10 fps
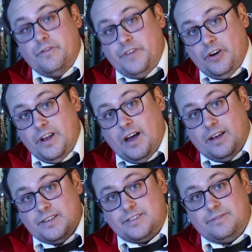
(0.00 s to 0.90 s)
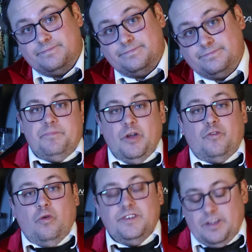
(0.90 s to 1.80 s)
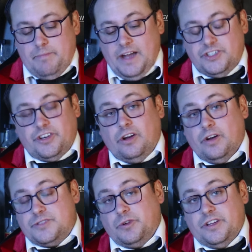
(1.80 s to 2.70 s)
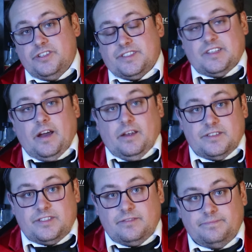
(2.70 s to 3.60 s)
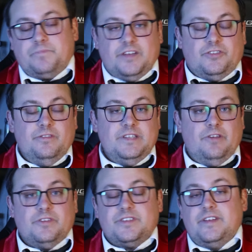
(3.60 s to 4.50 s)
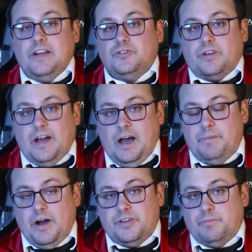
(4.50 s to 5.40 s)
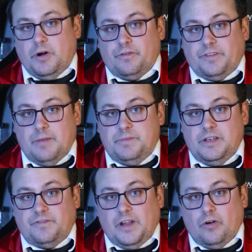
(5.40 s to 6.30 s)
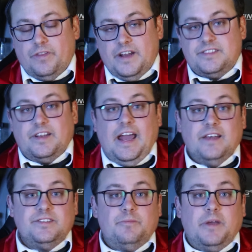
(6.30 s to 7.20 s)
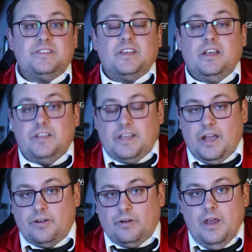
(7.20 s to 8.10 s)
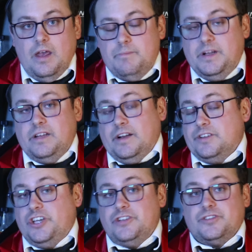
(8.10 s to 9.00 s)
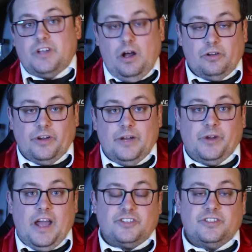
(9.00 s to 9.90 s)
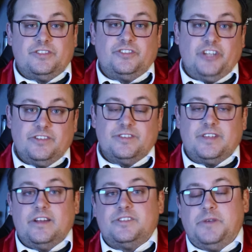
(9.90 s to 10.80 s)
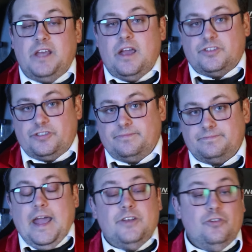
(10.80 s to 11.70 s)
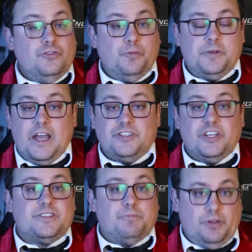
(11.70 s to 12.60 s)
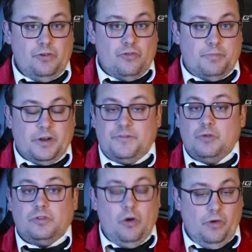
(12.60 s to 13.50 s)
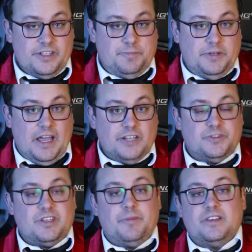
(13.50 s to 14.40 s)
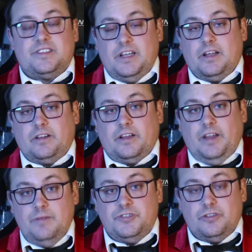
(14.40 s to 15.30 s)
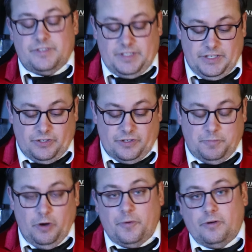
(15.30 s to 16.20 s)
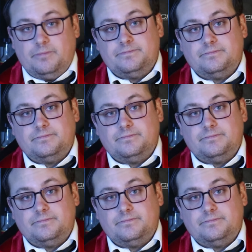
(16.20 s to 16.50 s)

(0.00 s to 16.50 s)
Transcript: your very eyes. Now of course the magic here is really just science. It turns out there's a natural compound in butterfly pea flour that is an acid-base indicator, meaning that it changes color in reaction to changes in its pH. At neutral pH, it's blue, but if you lower its pH with something acidic like lime juice, it turns purple.